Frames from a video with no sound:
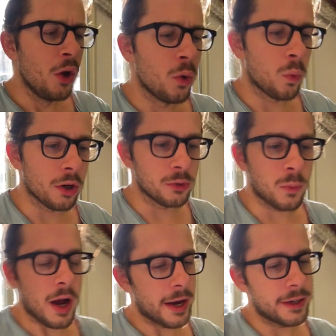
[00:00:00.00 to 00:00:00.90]

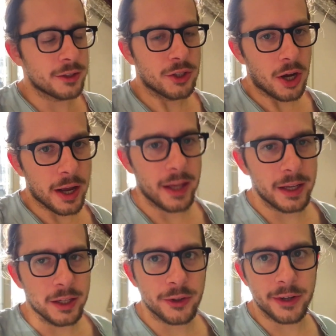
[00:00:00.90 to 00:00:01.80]
Worldwide saw an
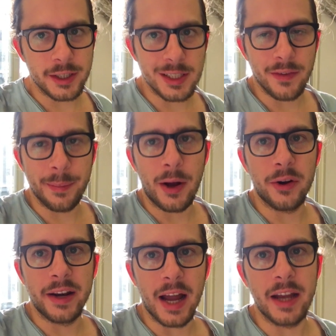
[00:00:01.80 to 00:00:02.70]
increase of
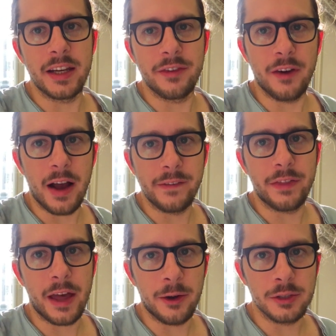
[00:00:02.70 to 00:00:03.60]
about
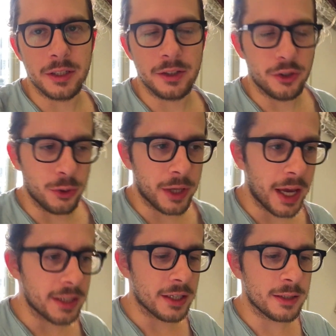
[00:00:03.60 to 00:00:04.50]
95,000 new
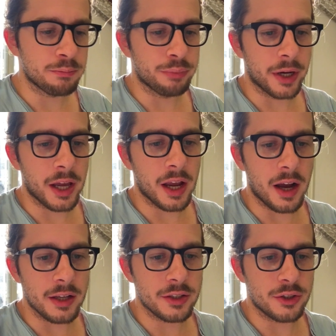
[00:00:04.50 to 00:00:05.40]
cases, bringing
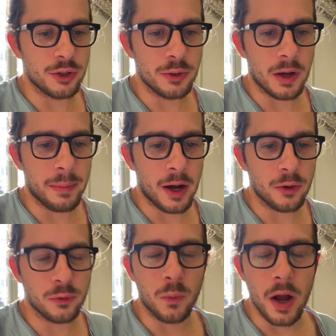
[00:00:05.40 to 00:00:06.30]
us to
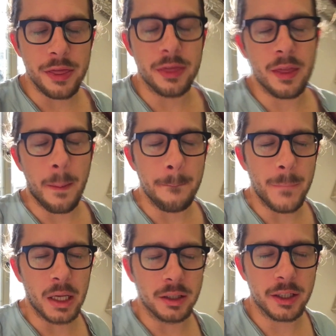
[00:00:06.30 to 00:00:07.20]
about
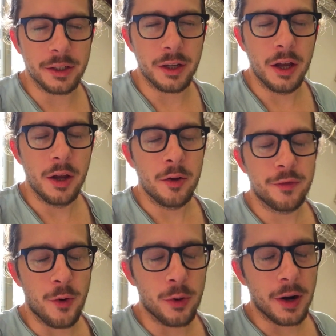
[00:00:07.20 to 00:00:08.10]

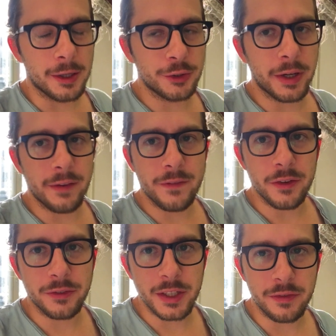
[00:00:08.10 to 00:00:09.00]

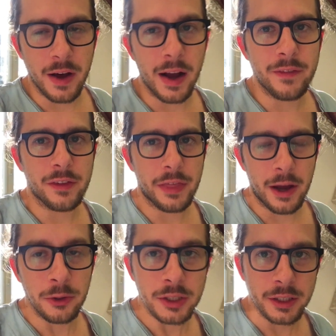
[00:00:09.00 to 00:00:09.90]

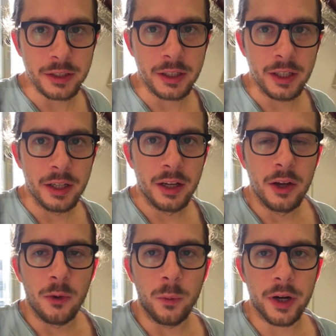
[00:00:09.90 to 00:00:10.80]
1,455,000.
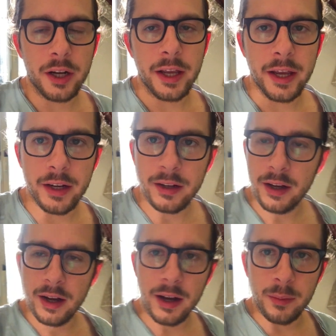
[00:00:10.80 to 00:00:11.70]
We're going to hit
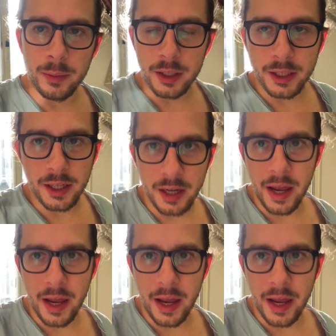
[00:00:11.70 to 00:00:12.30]
1.5 million